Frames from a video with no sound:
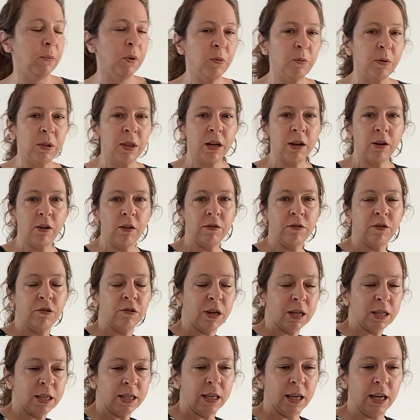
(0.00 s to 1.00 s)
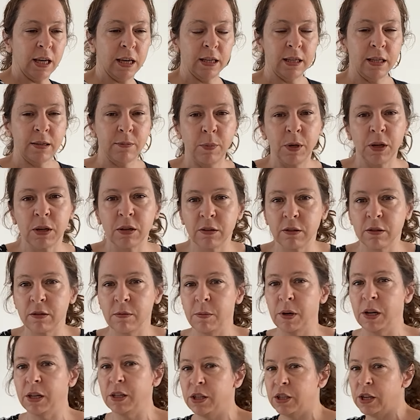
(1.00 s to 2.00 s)
But with a lot of dresses, because of
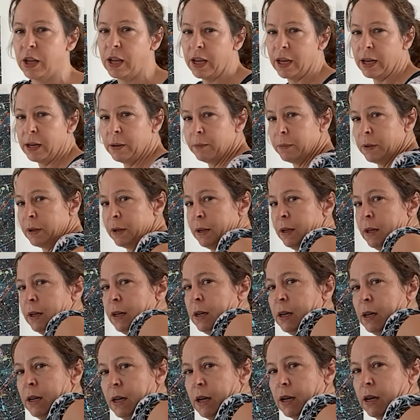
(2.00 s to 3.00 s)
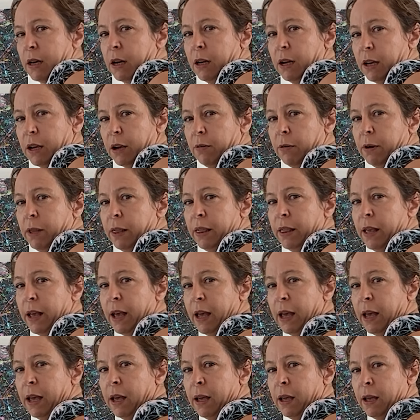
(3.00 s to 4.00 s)
my shape, I kind of go in
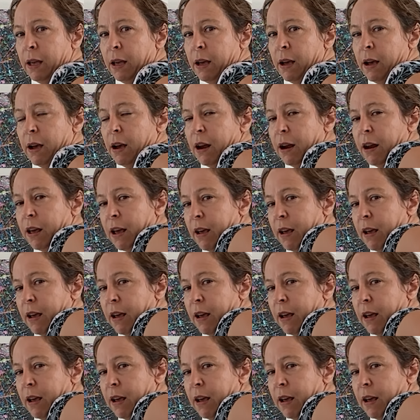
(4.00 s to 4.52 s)
there and